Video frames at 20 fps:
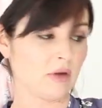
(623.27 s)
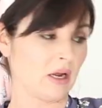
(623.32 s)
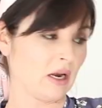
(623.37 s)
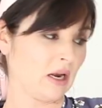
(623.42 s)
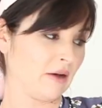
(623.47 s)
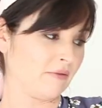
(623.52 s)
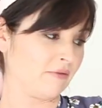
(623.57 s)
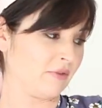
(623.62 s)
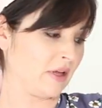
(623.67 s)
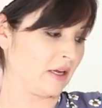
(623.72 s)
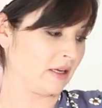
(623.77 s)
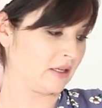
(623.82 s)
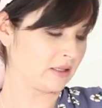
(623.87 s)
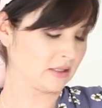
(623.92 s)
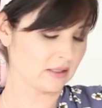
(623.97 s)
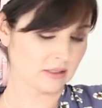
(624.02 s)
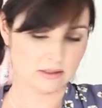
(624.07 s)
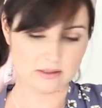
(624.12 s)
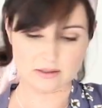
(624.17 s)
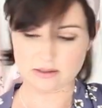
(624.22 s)
I love
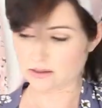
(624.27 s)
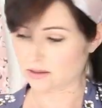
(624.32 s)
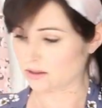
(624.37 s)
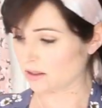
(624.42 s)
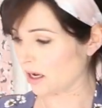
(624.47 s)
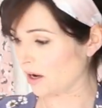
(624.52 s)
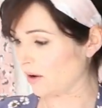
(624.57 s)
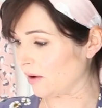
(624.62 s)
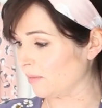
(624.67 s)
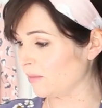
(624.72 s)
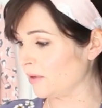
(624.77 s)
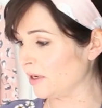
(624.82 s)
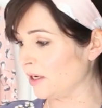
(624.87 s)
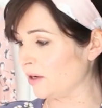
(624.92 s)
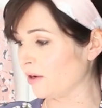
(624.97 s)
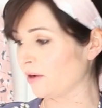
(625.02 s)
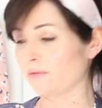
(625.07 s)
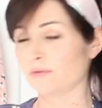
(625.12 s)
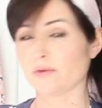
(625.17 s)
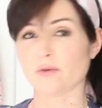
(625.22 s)
this. So I'm really
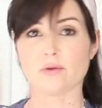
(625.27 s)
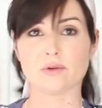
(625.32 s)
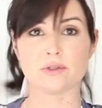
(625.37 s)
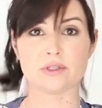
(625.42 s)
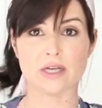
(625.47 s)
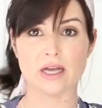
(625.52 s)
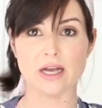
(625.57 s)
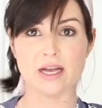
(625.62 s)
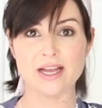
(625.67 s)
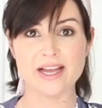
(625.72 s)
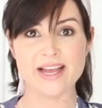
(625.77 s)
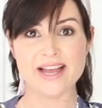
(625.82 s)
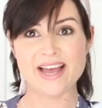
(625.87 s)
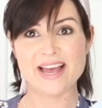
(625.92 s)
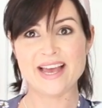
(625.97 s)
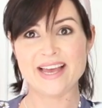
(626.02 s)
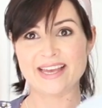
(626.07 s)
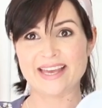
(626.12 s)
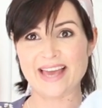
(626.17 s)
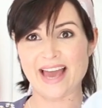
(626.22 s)
looking forward to
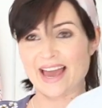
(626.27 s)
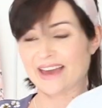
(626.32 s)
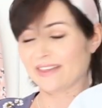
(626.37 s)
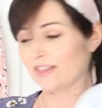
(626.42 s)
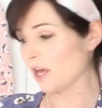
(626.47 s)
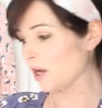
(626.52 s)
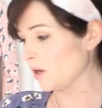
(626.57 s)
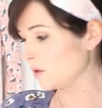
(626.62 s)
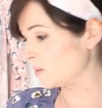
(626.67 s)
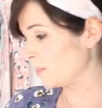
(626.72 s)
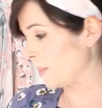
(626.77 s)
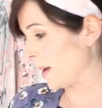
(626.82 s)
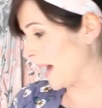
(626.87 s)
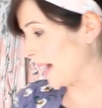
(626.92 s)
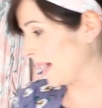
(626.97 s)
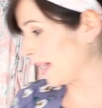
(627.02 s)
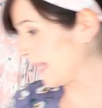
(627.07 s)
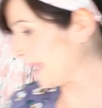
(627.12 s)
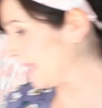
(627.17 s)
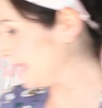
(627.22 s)
getting those back